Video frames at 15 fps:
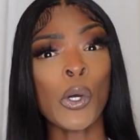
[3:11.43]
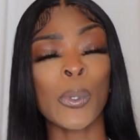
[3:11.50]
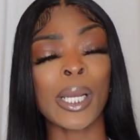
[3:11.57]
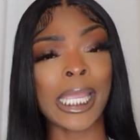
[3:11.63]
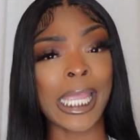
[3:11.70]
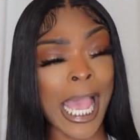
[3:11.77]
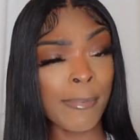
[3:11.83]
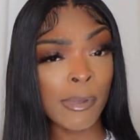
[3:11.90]

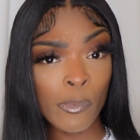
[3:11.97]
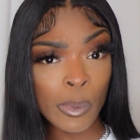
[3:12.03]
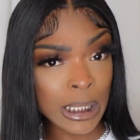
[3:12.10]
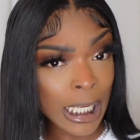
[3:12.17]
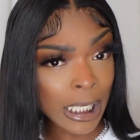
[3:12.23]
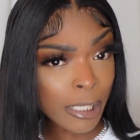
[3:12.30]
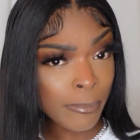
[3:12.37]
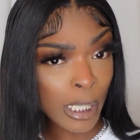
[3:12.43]
when Gabby was
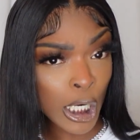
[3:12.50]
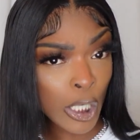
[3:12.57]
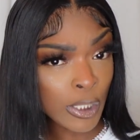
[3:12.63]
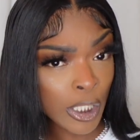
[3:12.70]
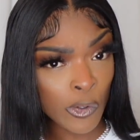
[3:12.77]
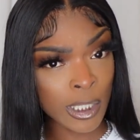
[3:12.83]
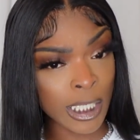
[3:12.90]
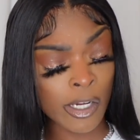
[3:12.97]
telling me those
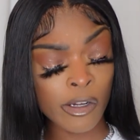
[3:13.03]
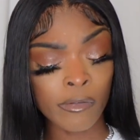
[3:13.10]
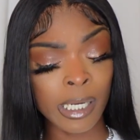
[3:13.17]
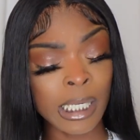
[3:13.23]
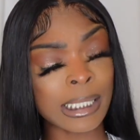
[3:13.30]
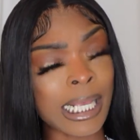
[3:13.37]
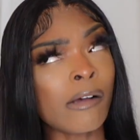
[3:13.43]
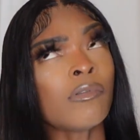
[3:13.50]
hotel
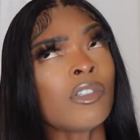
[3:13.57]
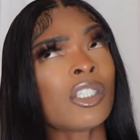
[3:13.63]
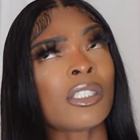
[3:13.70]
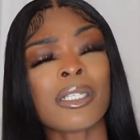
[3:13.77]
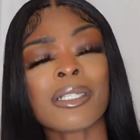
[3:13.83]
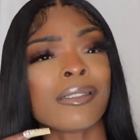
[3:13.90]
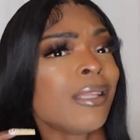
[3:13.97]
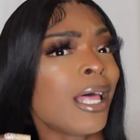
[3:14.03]
rates, I was
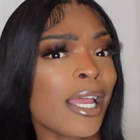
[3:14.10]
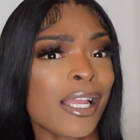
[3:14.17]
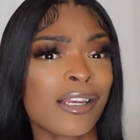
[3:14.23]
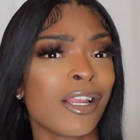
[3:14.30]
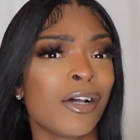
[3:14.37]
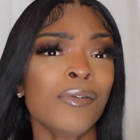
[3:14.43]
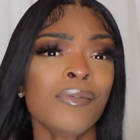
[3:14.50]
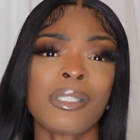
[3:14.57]
just like,
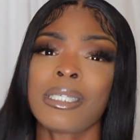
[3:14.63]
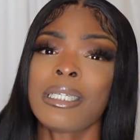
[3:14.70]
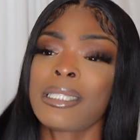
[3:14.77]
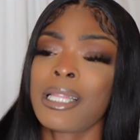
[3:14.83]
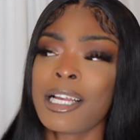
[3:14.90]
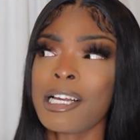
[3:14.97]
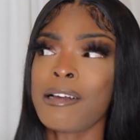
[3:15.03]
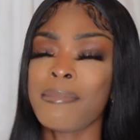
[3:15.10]
no, sis.
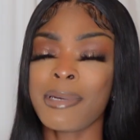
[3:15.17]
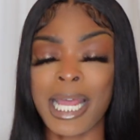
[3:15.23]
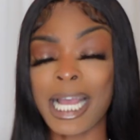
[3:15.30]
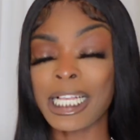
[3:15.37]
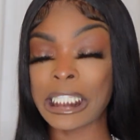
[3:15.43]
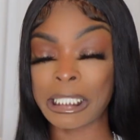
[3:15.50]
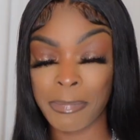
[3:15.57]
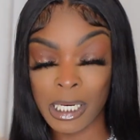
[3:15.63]
Like, I'm
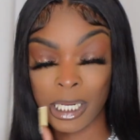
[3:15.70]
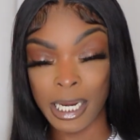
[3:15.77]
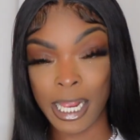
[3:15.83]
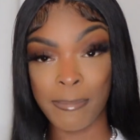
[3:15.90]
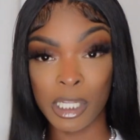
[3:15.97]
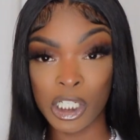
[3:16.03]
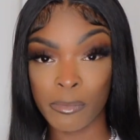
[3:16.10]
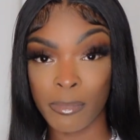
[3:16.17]
not spending
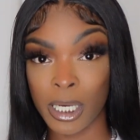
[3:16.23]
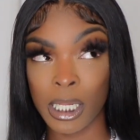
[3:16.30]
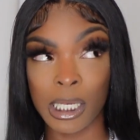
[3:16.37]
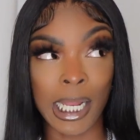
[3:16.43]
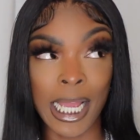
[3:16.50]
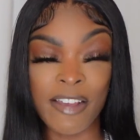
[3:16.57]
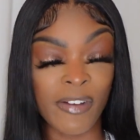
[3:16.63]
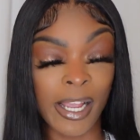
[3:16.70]
that much money.
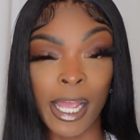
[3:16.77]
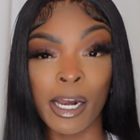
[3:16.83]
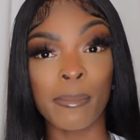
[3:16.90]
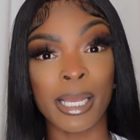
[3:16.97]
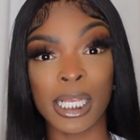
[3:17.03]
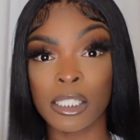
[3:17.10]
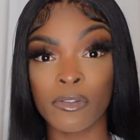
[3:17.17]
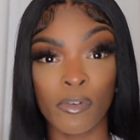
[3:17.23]
Like, if I got a
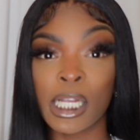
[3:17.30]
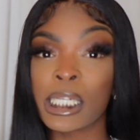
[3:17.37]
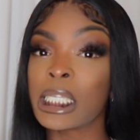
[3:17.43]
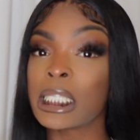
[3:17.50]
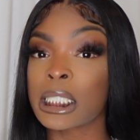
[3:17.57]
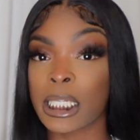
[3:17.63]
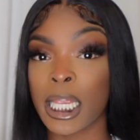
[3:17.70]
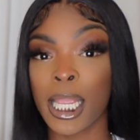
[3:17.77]
best friend
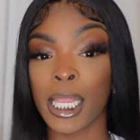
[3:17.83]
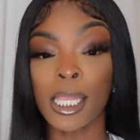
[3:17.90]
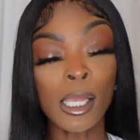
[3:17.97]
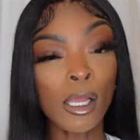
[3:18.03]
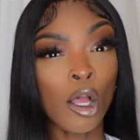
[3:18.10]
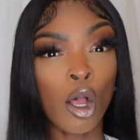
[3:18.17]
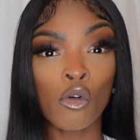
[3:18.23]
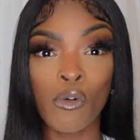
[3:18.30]
that stay
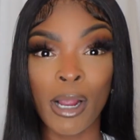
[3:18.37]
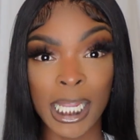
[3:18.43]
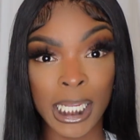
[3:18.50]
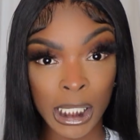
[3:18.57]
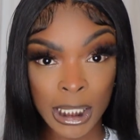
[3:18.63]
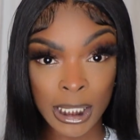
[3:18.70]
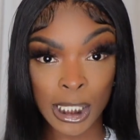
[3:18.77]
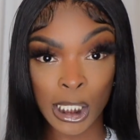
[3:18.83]
right in
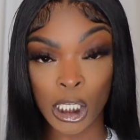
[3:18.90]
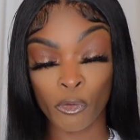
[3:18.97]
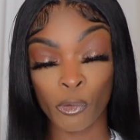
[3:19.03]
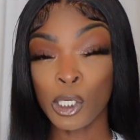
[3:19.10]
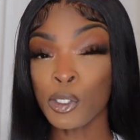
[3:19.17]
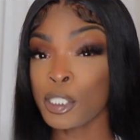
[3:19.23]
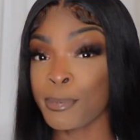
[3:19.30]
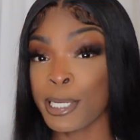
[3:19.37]
the city, if we're
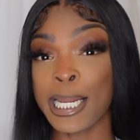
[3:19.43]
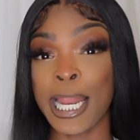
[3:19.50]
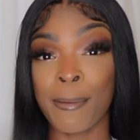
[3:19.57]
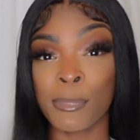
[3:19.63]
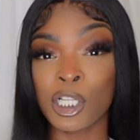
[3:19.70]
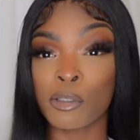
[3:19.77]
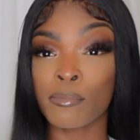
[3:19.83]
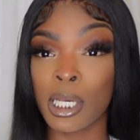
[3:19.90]
going to spend that
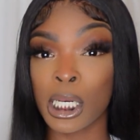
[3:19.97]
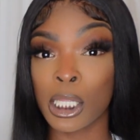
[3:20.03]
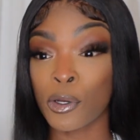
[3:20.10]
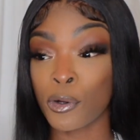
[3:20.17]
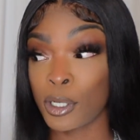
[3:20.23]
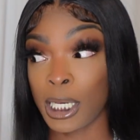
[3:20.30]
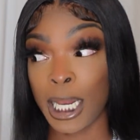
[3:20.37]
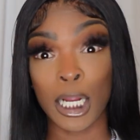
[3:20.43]
much money
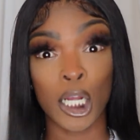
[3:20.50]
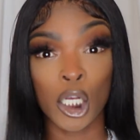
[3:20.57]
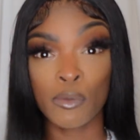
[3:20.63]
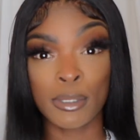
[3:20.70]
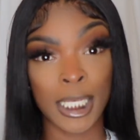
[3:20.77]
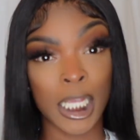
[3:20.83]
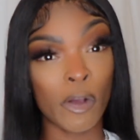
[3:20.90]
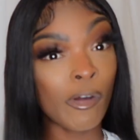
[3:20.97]
on like a
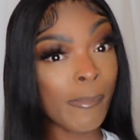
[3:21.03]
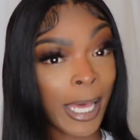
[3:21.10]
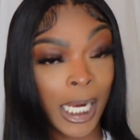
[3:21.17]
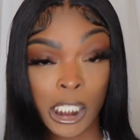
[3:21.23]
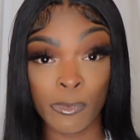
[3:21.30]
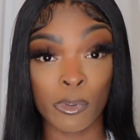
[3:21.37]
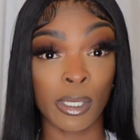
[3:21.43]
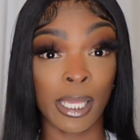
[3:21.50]
hotel, we might
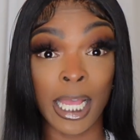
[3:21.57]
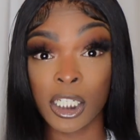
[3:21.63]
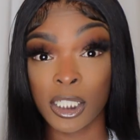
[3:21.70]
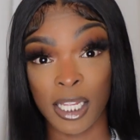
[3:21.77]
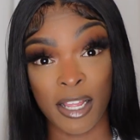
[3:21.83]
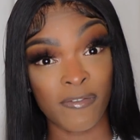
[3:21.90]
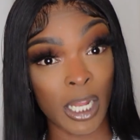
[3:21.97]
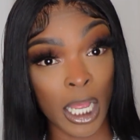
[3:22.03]
as well catch
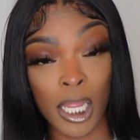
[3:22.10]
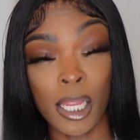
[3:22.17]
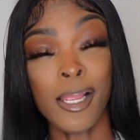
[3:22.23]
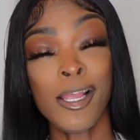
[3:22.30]
that flight.